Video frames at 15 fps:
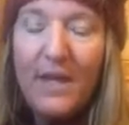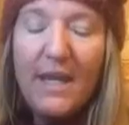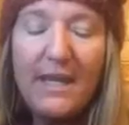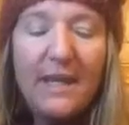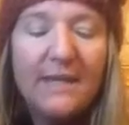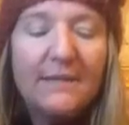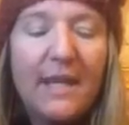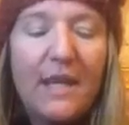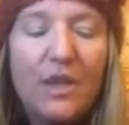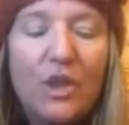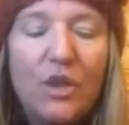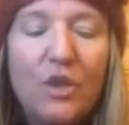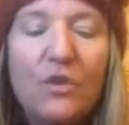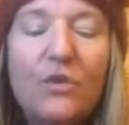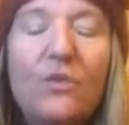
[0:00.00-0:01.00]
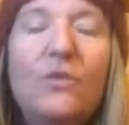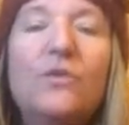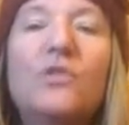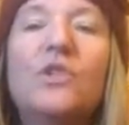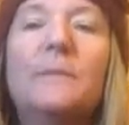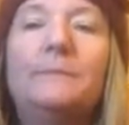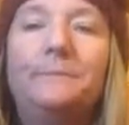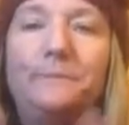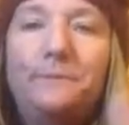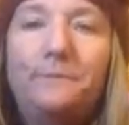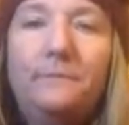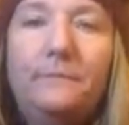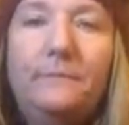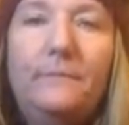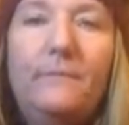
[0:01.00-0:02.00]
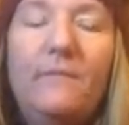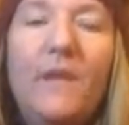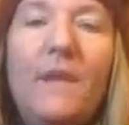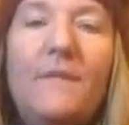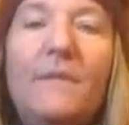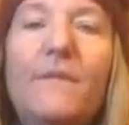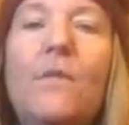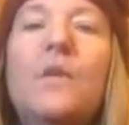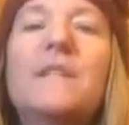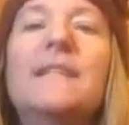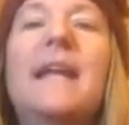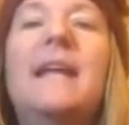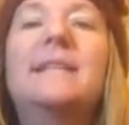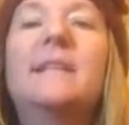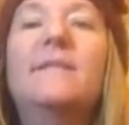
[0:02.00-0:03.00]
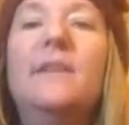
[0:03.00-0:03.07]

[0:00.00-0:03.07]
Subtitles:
It is a huge vortex